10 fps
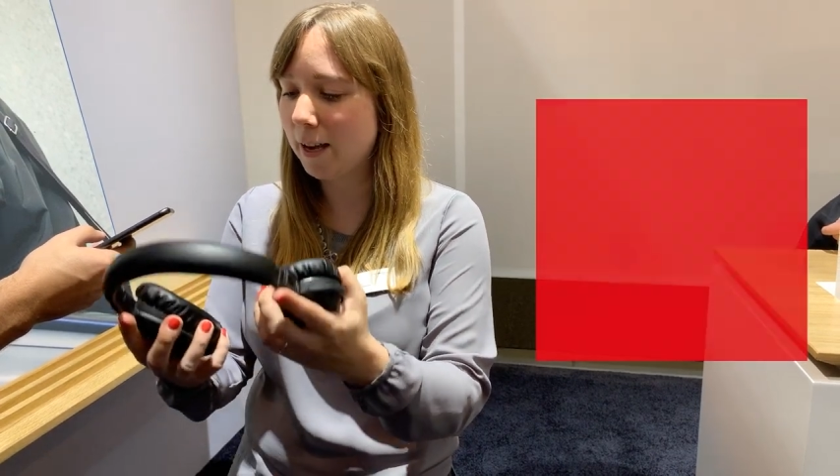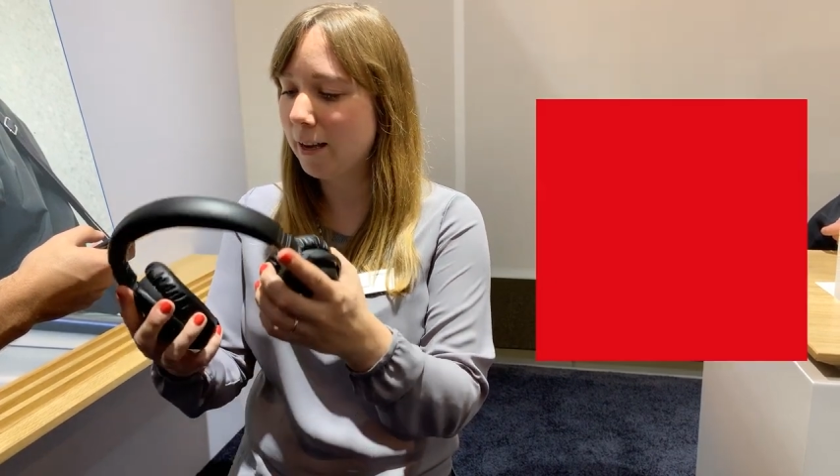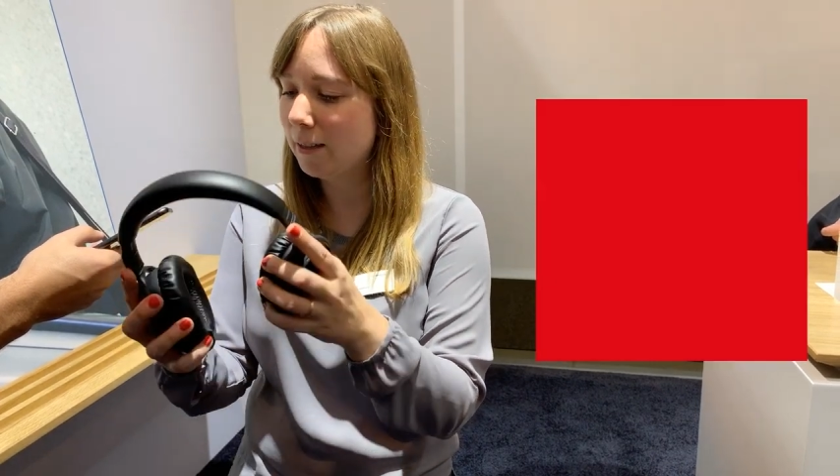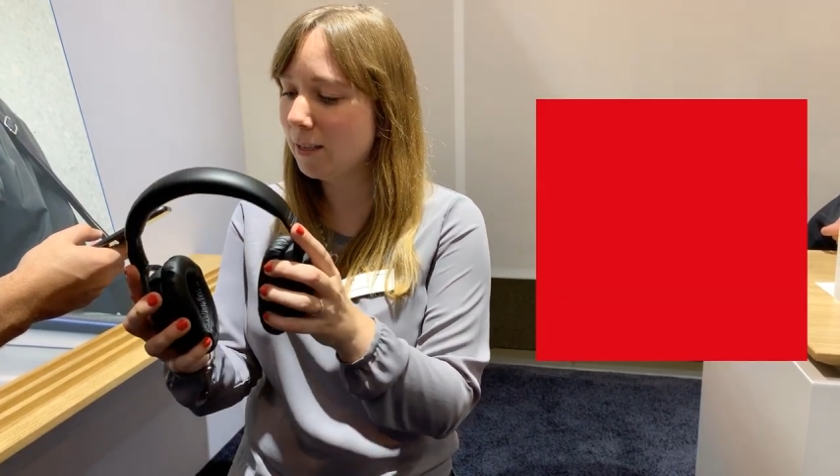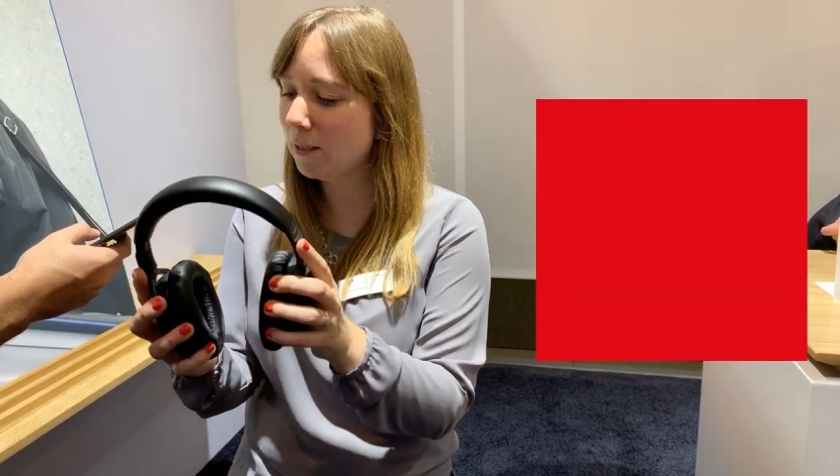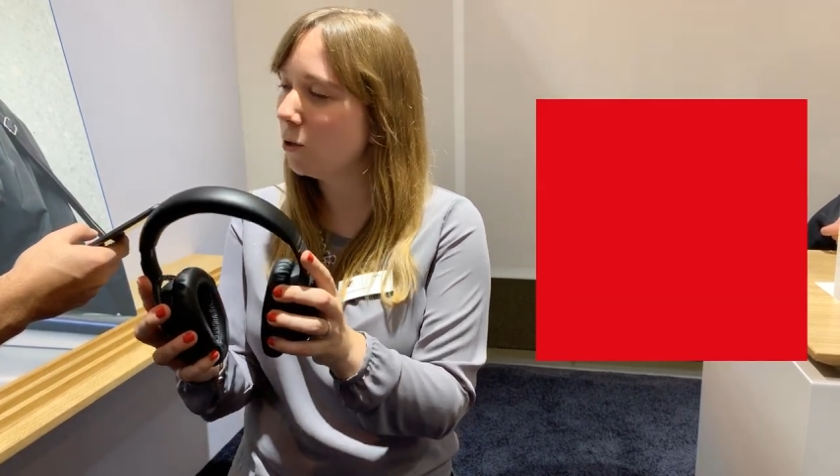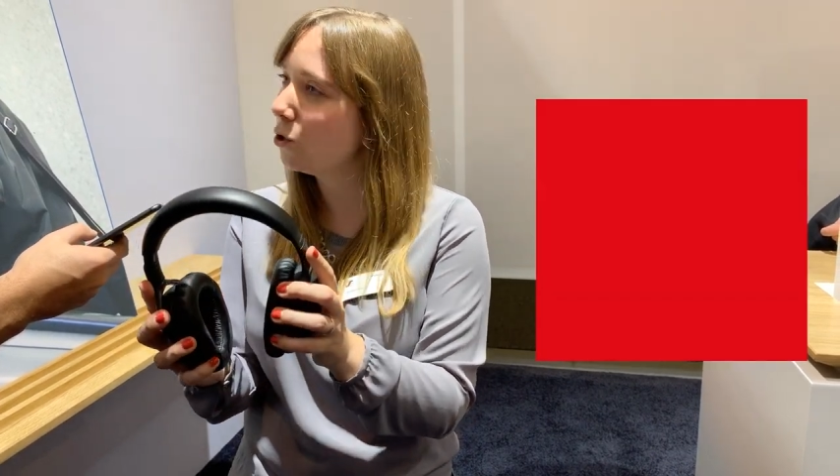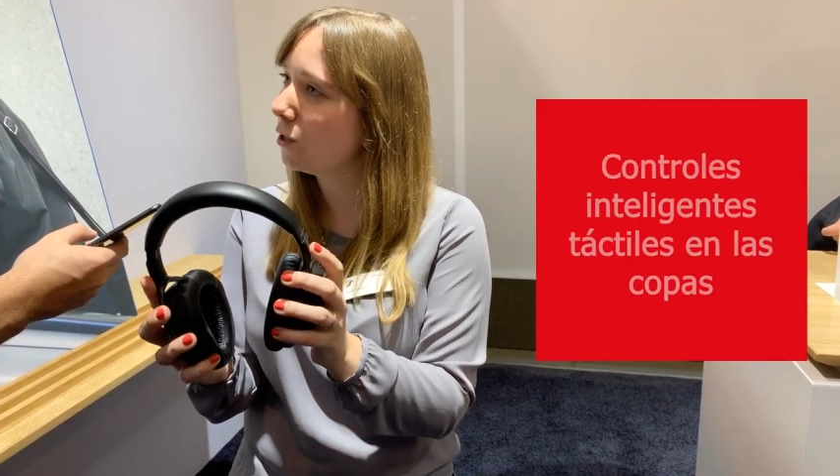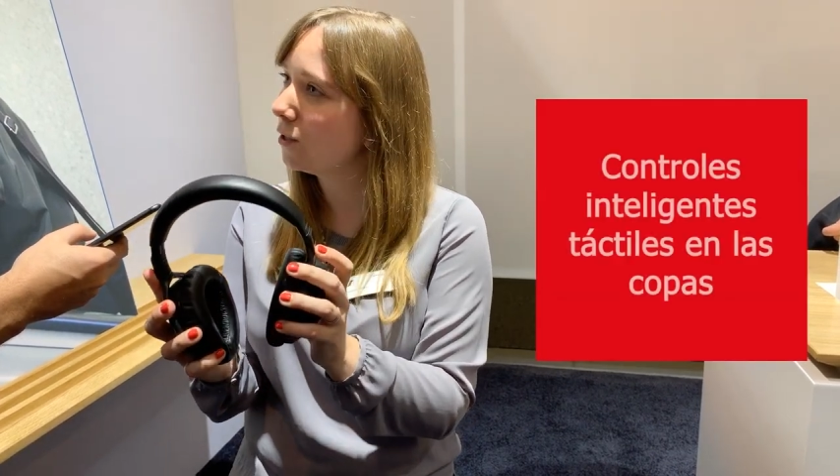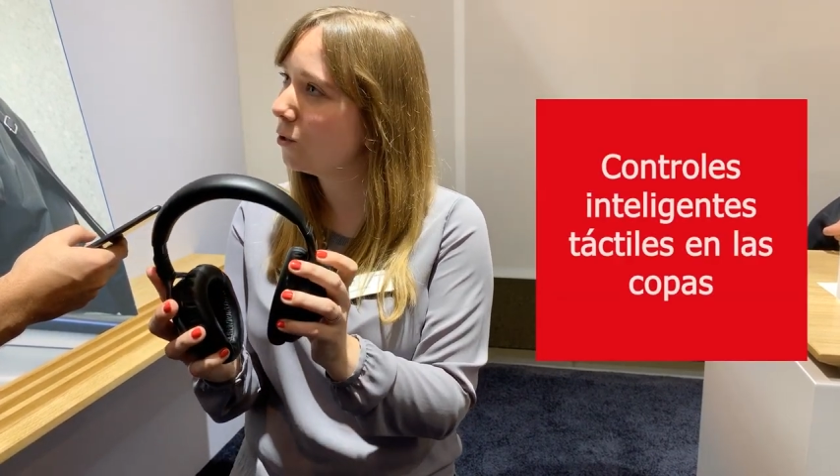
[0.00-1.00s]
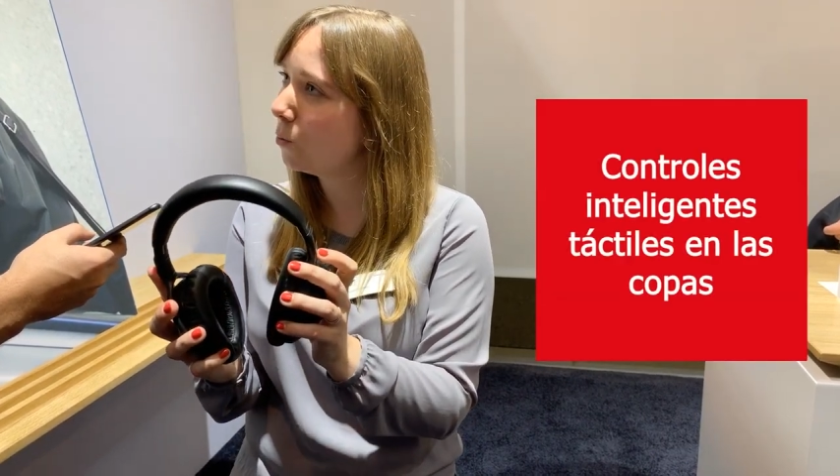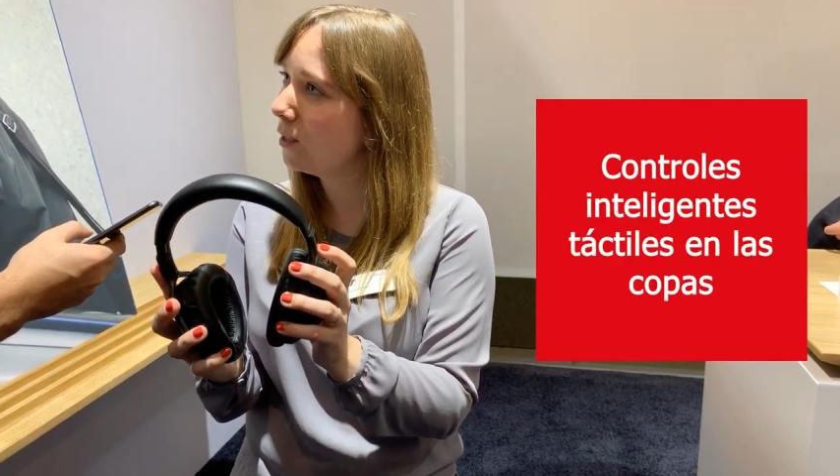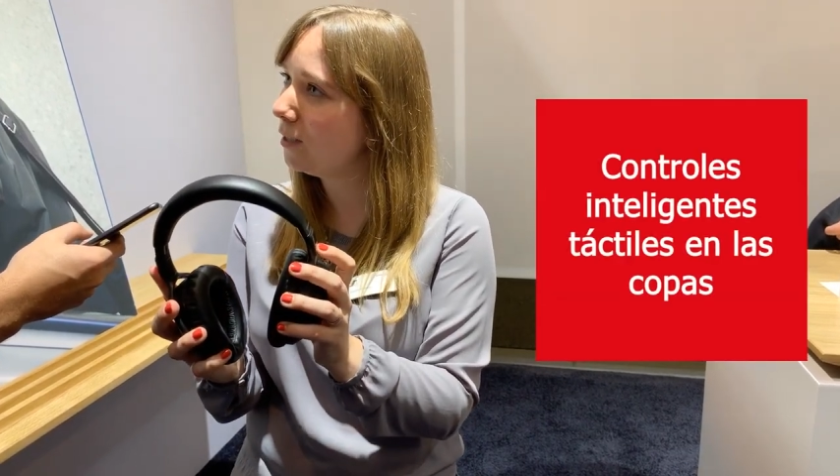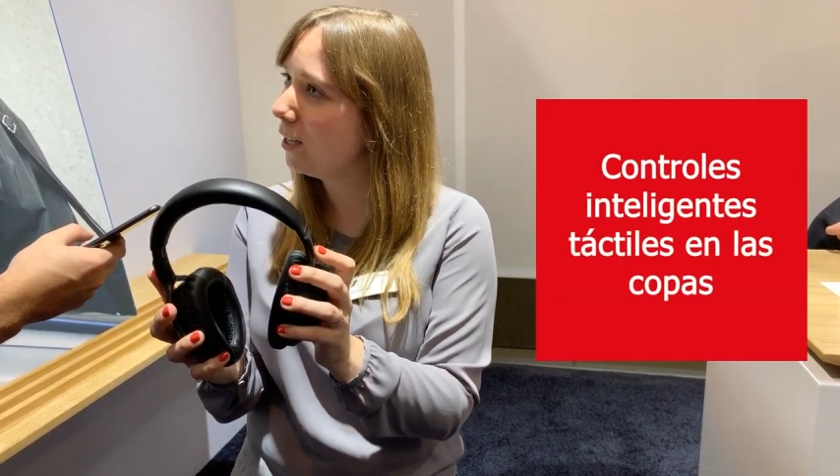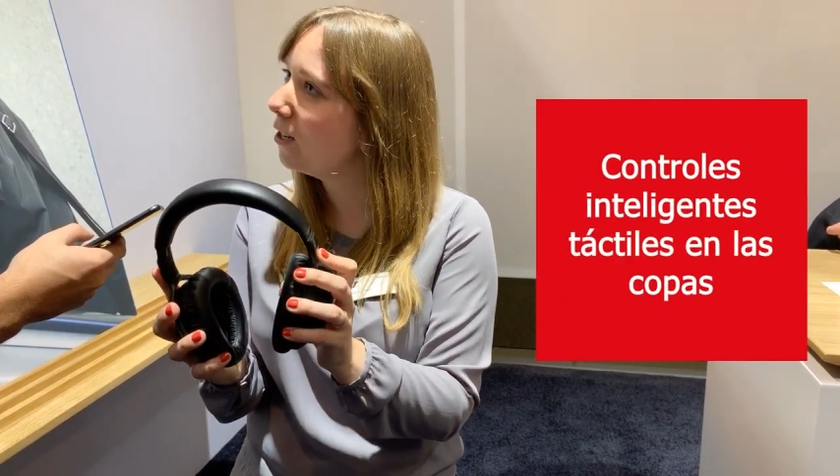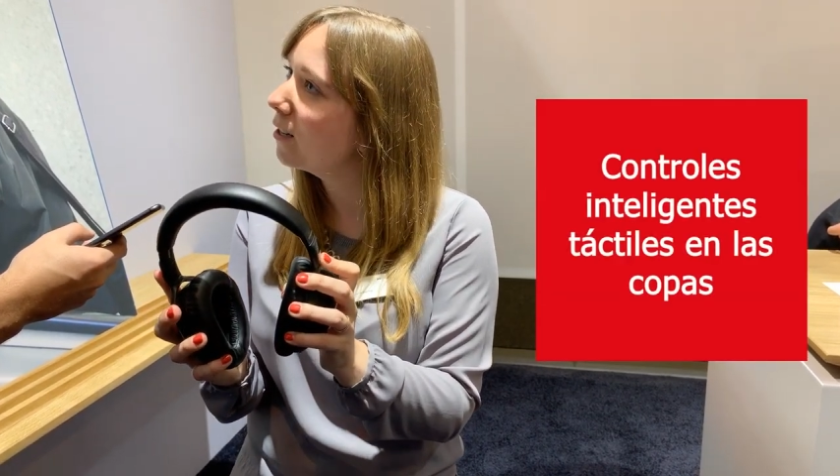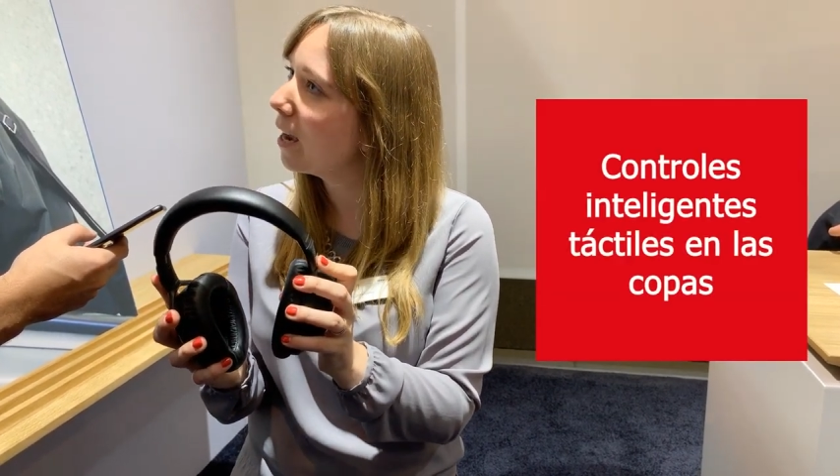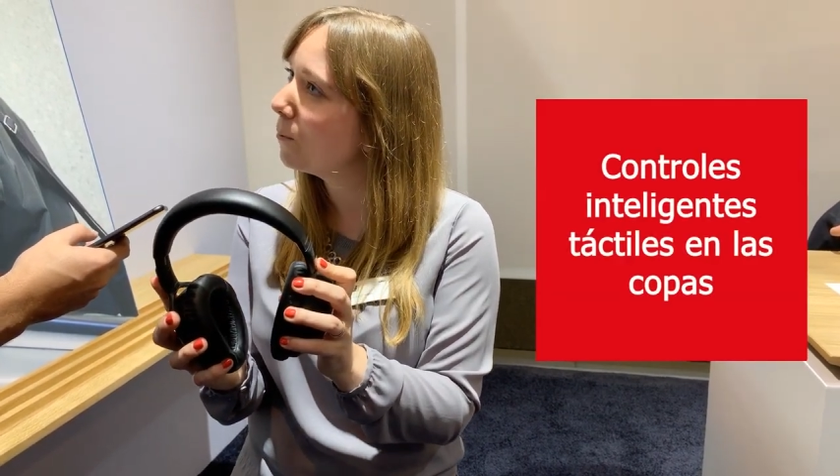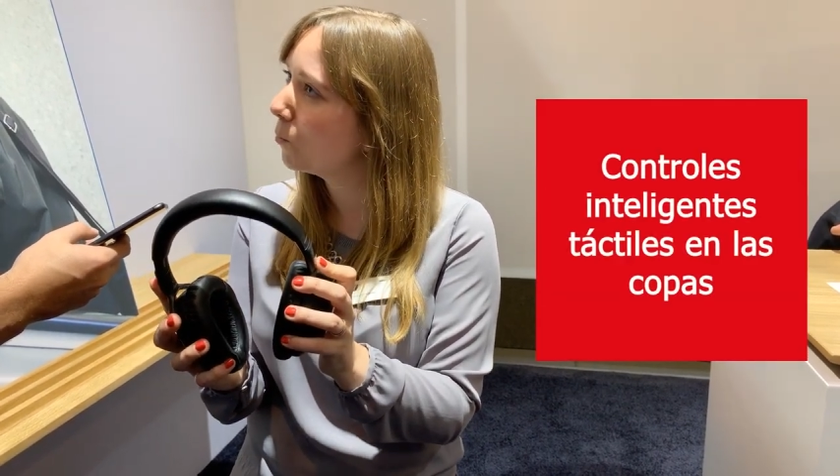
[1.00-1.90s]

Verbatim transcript: like this. You just twist the ear cups,